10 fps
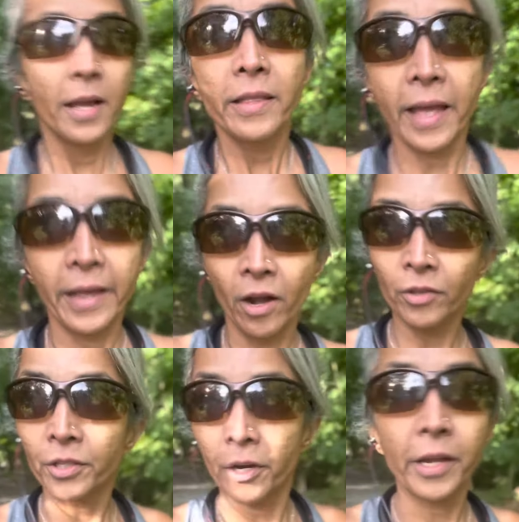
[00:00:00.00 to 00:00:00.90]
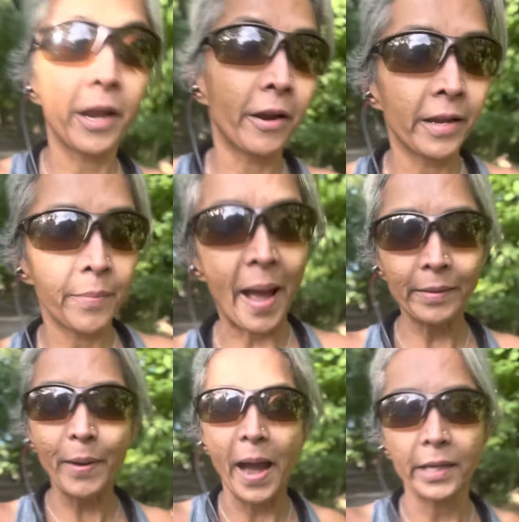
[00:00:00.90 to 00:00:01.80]
then I'll start carrying a
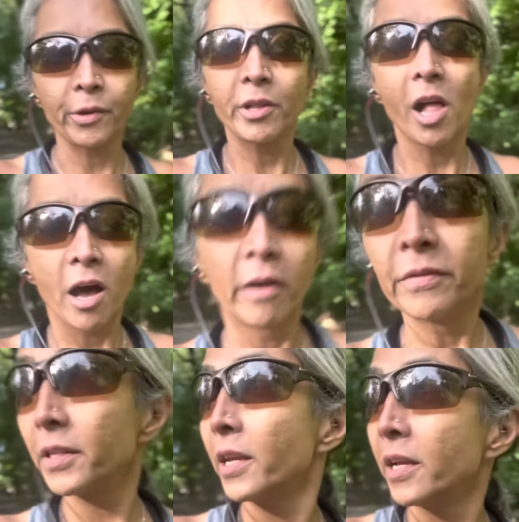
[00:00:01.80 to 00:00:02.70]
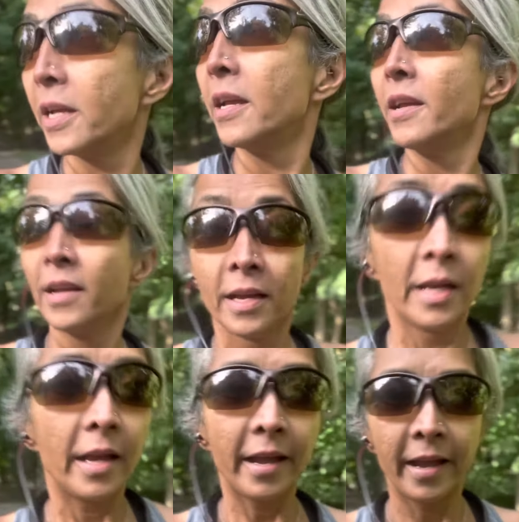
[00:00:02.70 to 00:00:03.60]
backpack with gloves
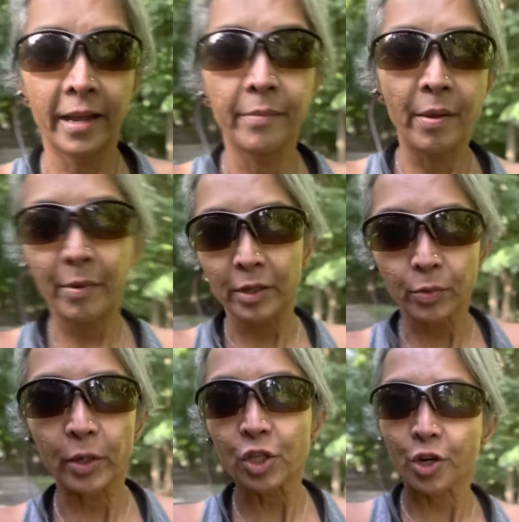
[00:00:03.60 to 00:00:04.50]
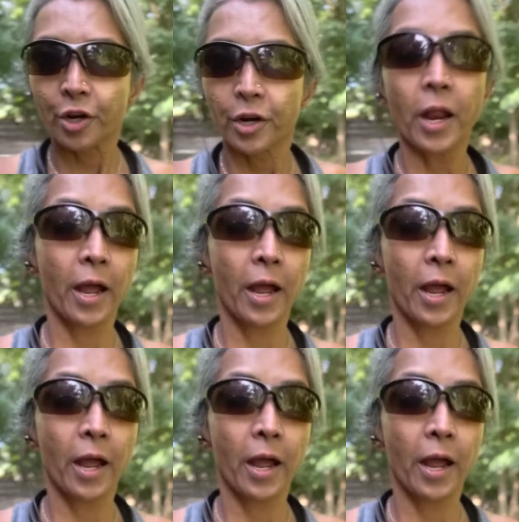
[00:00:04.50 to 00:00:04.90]
and maybe a sweatshirt.